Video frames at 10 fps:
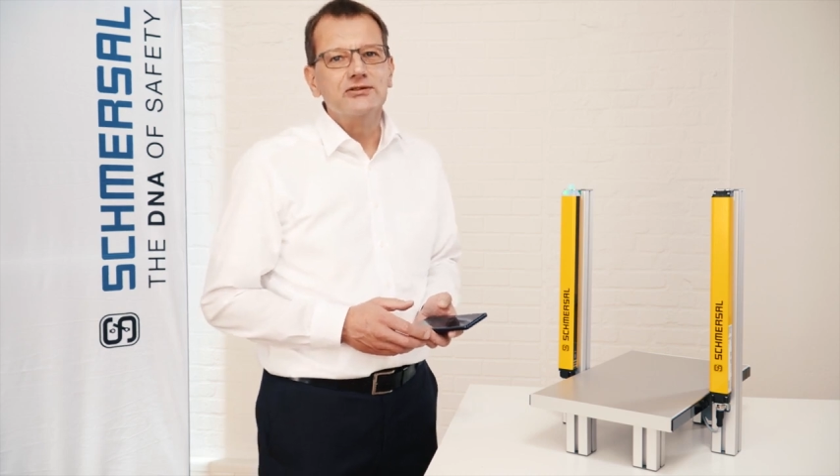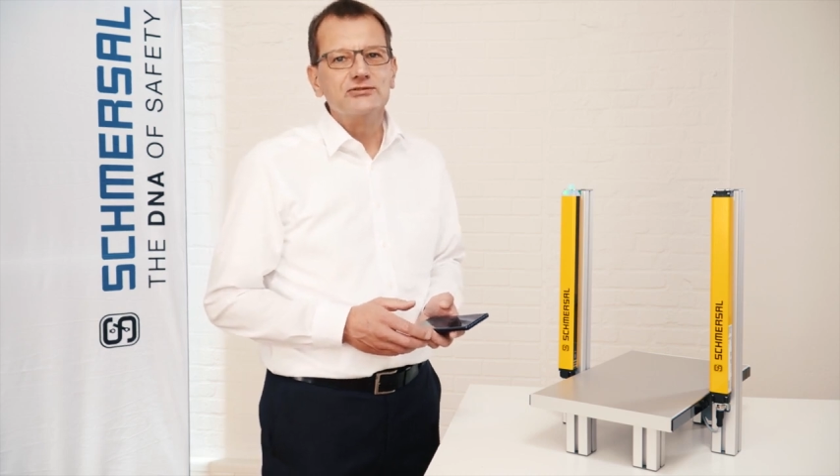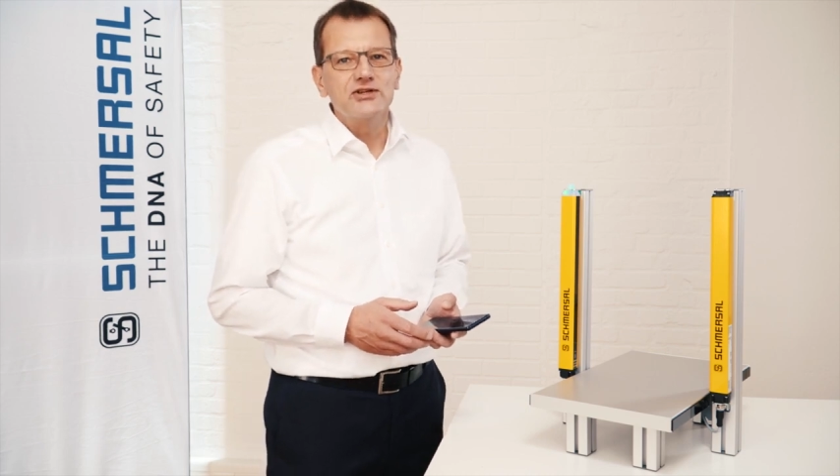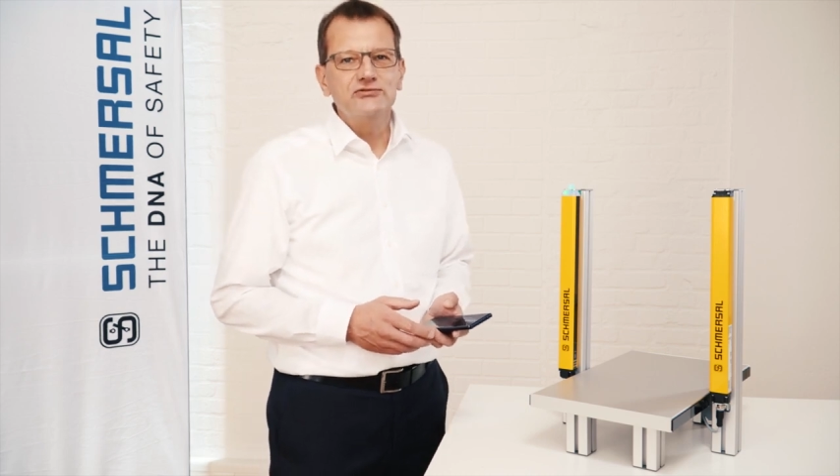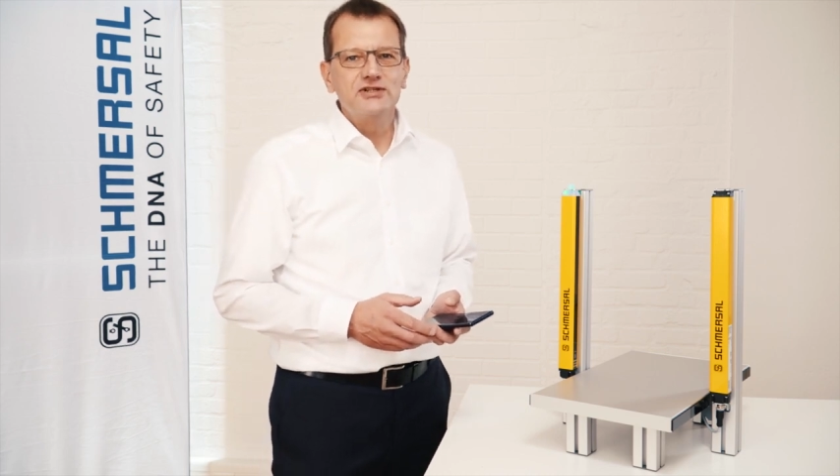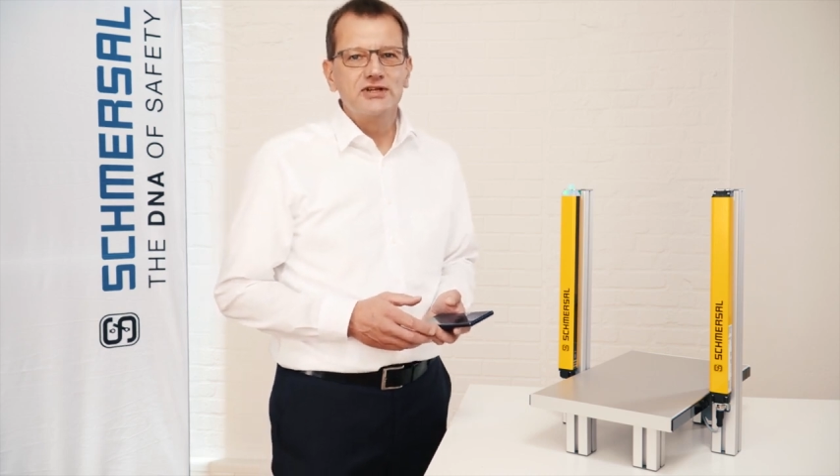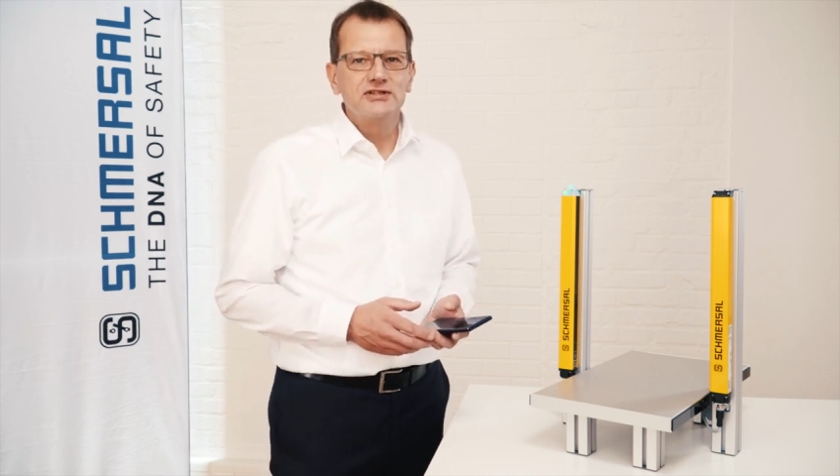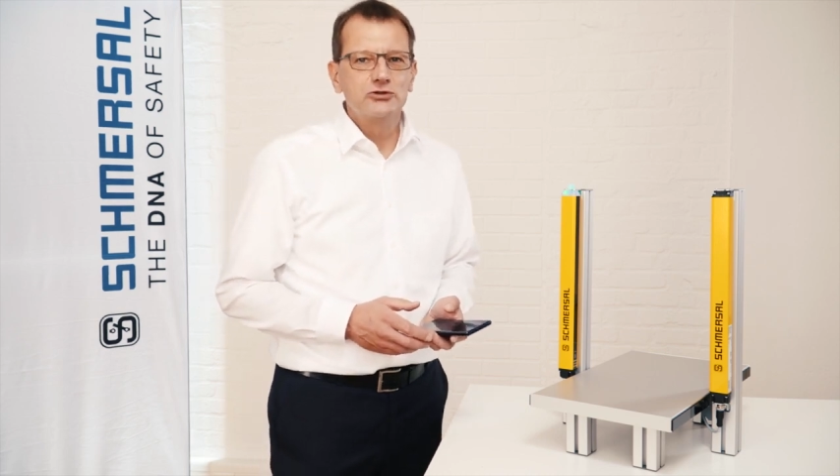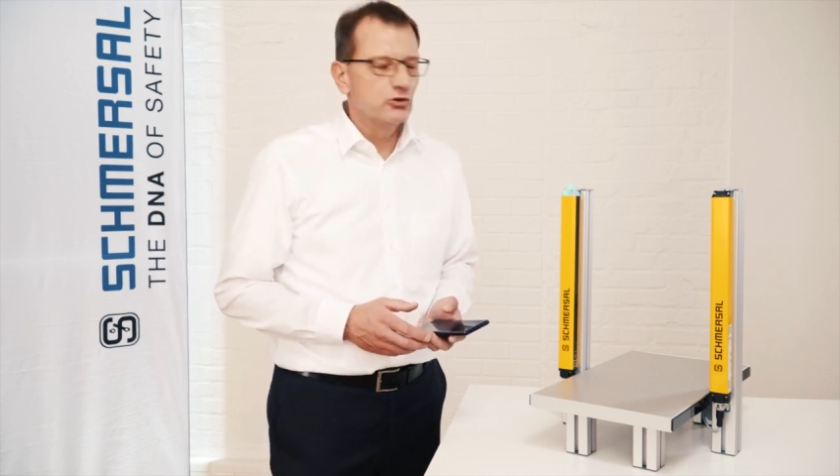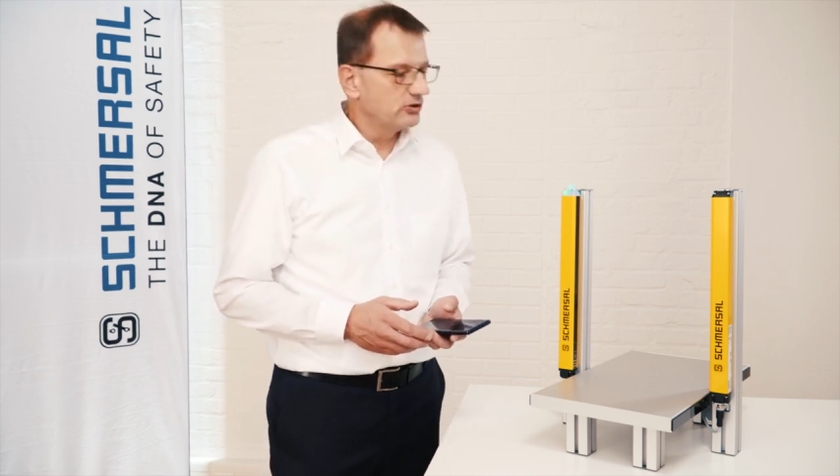the safety
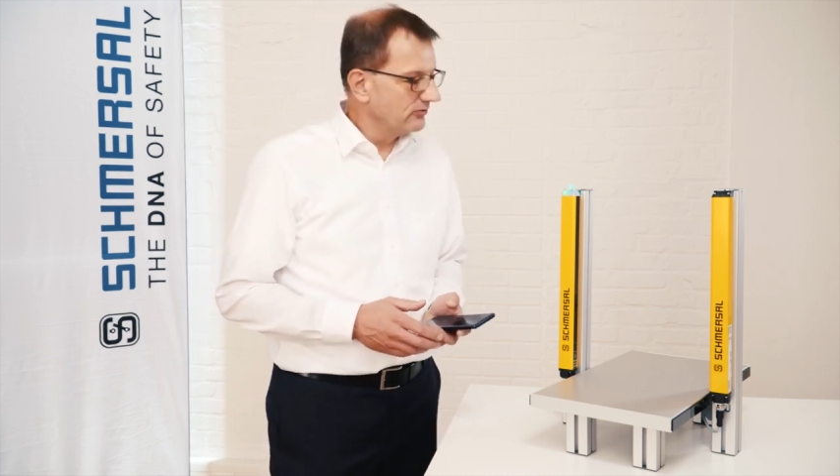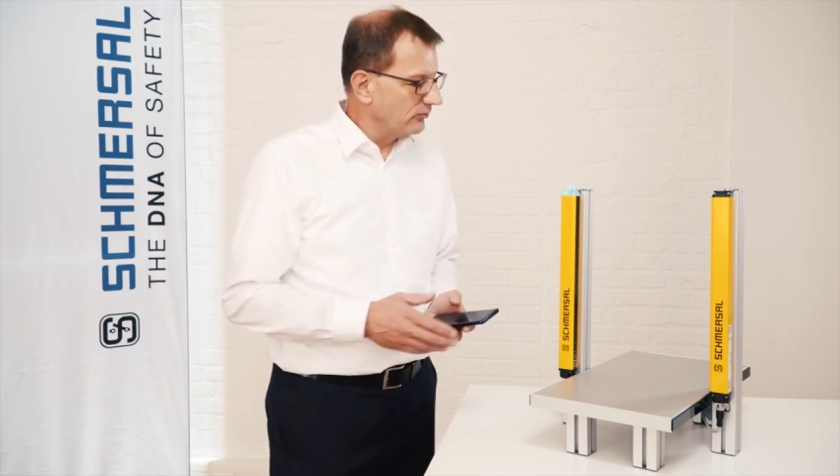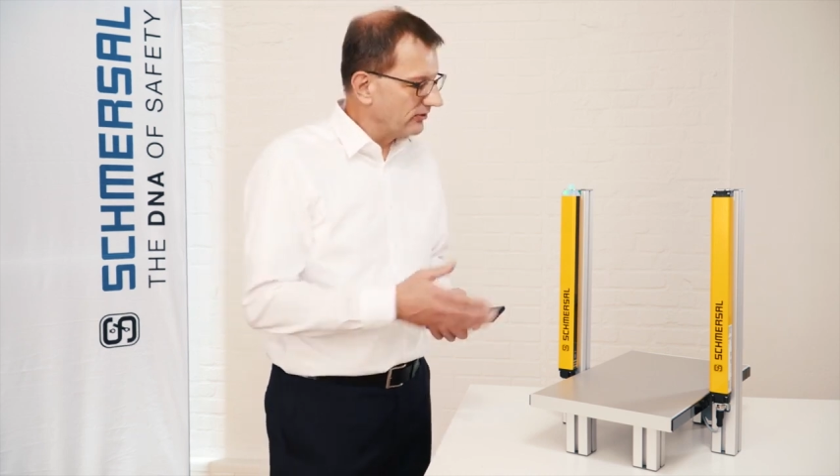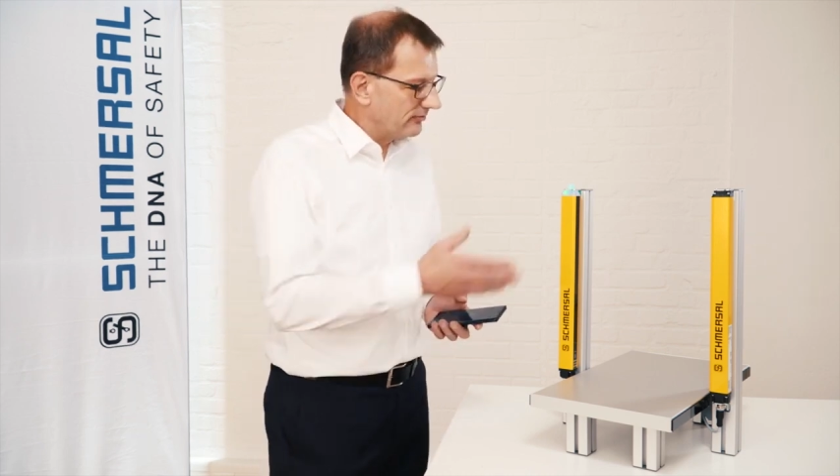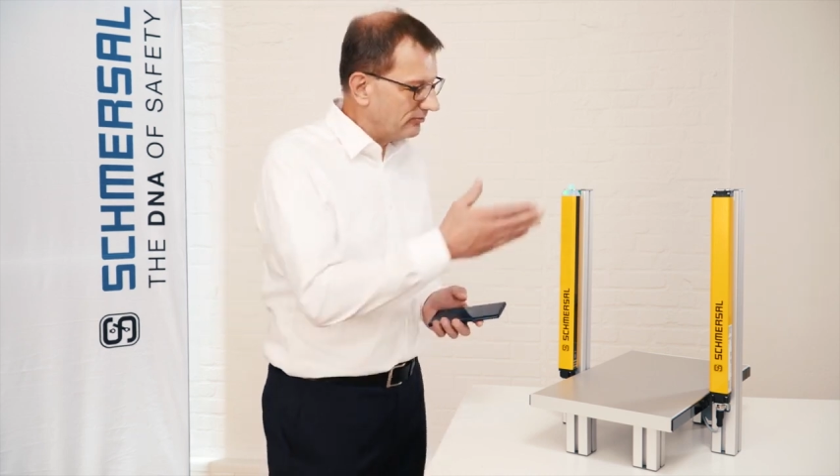light curtain with